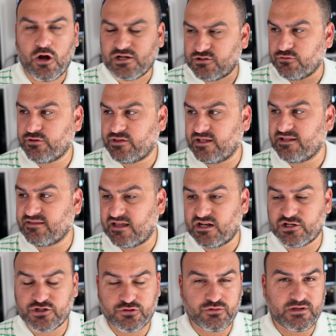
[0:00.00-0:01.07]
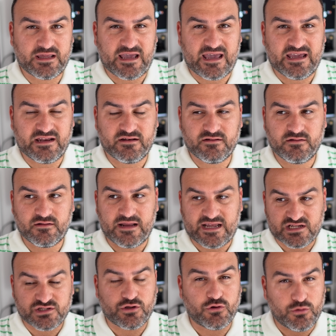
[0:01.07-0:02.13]
I do think that it should gain
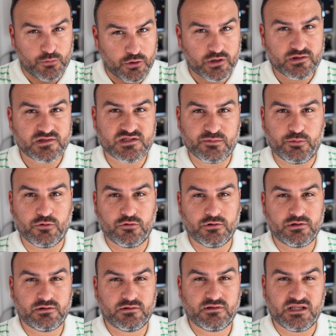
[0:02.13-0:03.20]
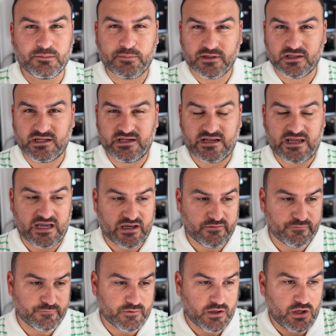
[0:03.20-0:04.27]
external monitor support, the ability to
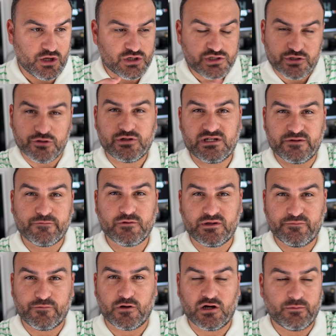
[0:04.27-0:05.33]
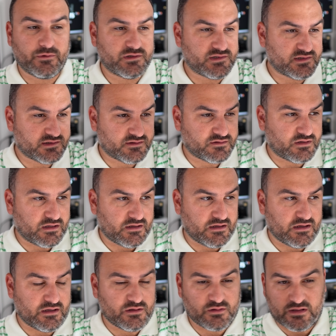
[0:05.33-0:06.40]
have 2 different environments
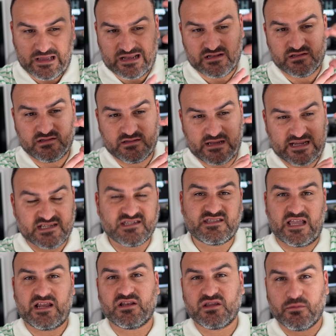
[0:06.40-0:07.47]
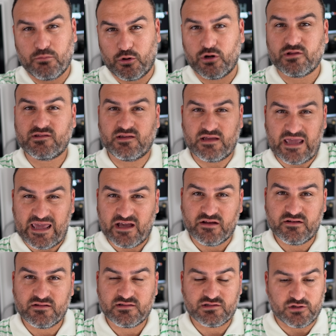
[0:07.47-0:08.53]
and extend the monitor
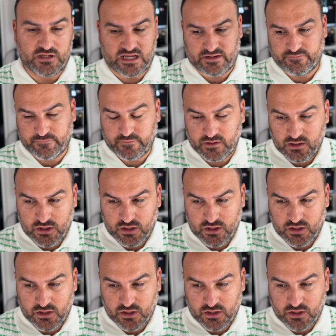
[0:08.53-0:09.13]
out. So you have